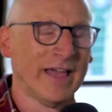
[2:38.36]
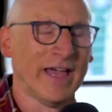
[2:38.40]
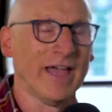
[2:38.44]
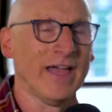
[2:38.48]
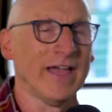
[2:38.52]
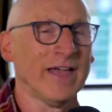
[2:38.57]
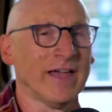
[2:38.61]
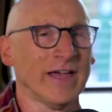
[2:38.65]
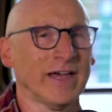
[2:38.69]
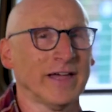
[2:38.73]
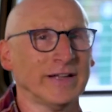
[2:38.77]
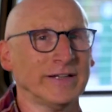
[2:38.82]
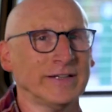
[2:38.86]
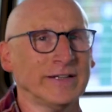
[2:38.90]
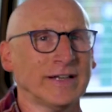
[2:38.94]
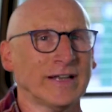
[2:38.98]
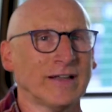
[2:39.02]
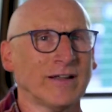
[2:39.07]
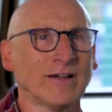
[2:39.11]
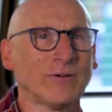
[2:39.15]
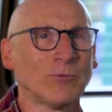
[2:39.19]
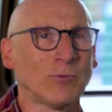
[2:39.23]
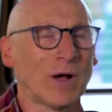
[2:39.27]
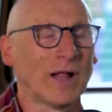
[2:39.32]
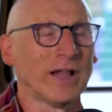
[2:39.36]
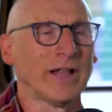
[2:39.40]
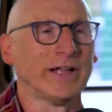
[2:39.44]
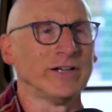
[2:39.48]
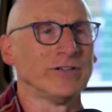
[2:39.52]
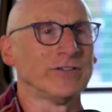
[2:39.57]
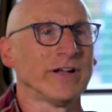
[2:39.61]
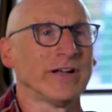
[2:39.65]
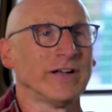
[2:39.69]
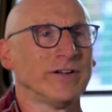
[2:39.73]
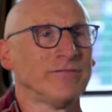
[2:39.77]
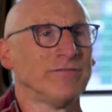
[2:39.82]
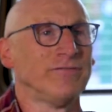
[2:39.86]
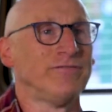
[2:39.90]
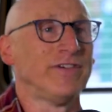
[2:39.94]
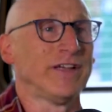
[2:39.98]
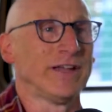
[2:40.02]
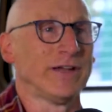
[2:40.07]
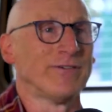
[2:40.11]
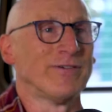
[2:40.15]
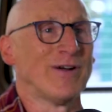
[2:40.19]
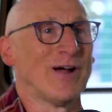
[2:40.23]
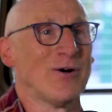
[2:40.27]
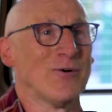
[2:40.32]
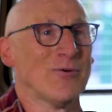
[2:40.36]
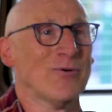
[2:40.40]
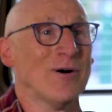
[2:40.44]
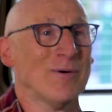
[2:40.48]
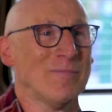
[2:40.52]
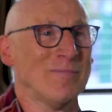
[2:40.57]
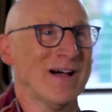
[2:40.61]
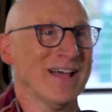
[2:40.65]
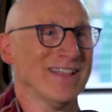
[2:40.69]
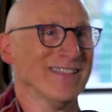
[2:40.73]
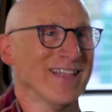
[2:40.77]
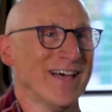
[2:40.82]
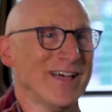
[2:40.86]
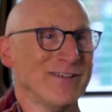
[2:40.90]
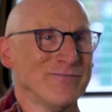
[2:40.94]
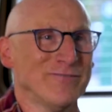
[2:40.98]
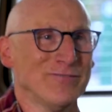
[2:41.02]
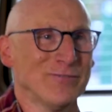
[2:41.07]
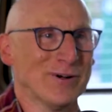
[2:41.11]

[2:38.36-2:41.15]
And while I tried to figure out what my life